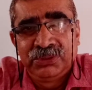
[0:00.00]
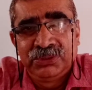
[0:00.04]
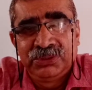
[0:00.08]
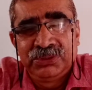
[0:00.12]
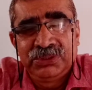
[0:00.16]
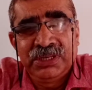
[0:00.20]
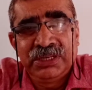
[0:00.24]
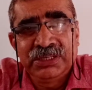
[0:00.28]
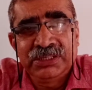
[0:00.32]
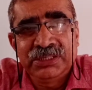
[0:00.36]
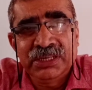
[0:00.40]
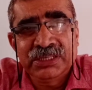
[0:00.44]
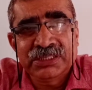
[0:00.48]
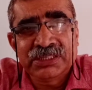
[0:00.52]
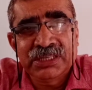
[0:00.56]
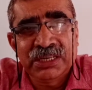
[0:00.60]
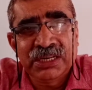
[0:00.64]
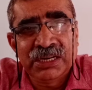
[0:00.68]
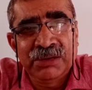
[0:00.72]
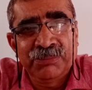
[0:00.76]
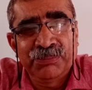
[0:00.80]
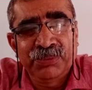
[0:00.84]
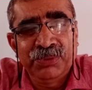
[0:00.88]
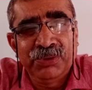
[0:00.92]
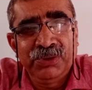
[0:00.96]
Judges are
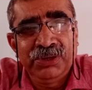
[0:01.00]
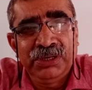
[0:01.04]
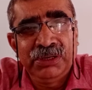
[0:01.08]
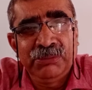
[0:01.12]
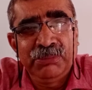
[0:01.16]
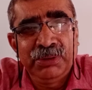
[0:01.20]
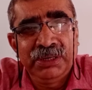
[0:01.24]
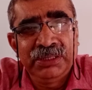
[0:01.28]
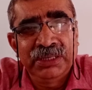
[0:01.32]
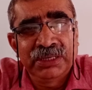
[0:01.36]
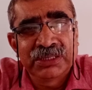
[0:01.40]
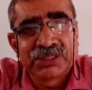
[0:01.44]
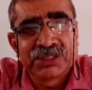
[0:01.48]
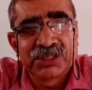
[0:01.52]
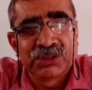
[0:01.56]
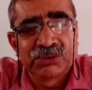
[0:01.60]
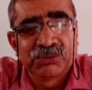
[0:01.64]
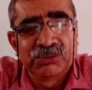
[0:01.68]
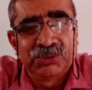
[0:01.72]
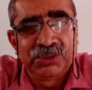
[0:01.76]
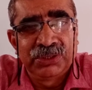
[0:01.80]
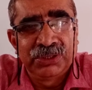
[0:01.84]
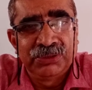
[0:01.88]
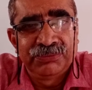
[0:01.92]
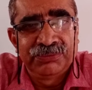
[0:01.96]
appointed by the
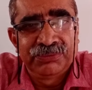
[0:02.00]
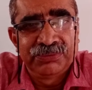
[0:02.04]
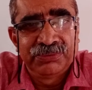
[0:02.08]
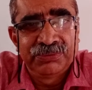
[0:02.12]
executive.